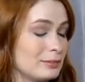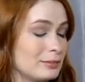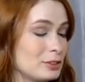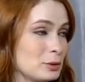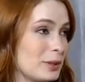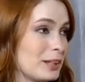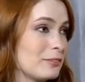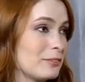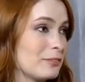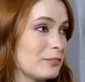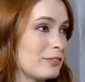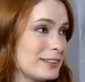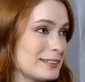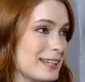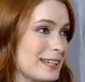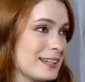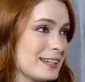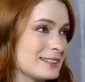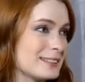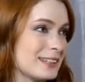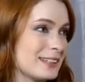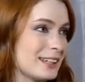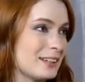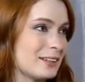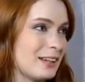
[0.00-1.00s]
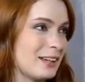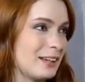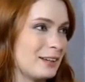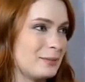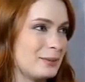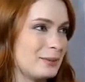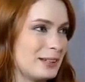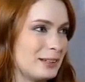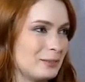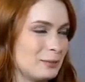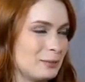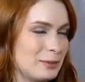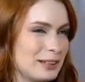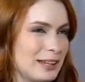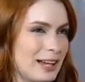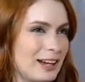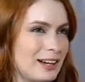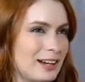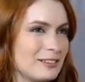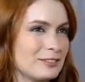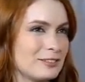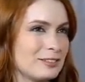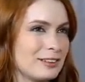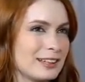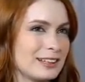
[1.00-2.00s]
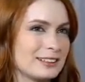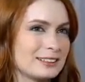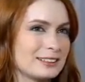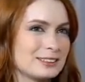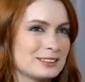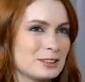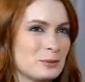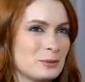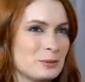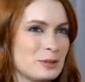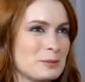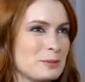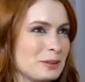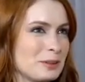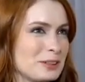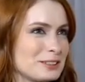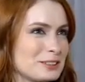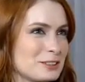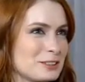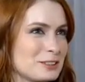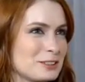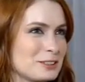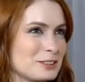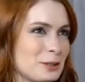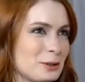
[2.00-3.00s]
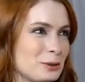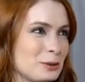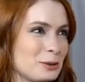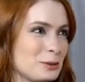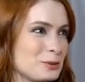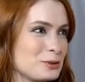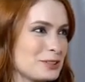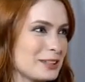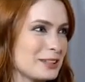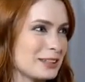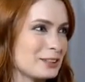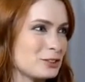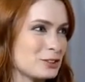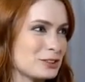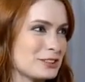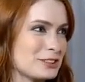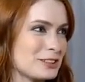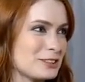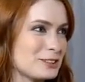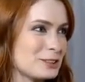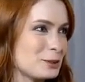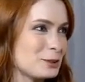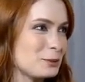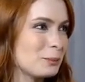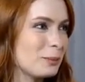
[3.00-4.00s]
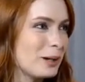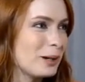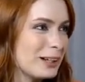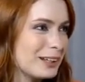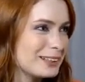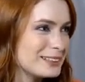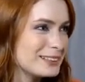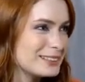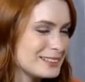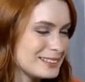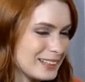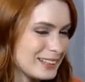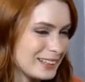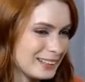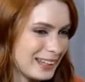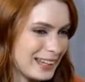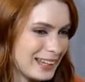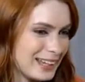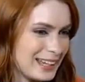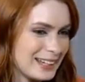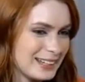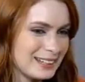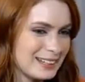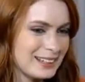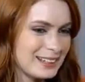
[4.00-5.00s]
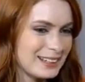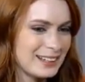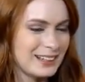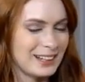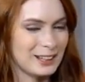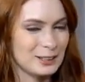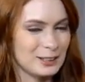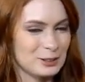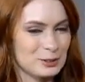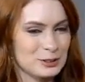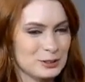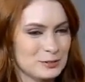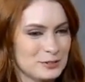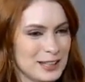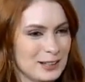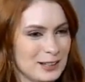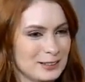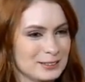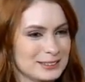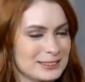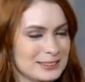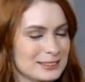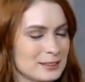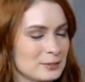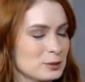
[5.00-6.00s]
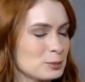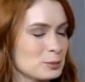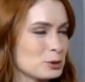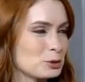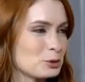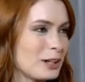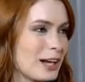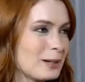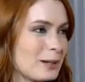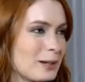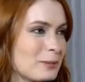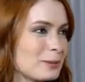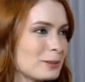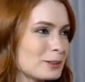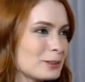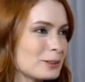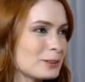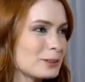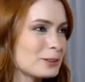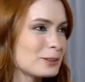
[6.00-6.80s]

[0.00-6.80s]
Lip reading: doing fantastic. I mean, we have like so many millions of views, like just in 2 months, and like hundreds of thousands of subscribers.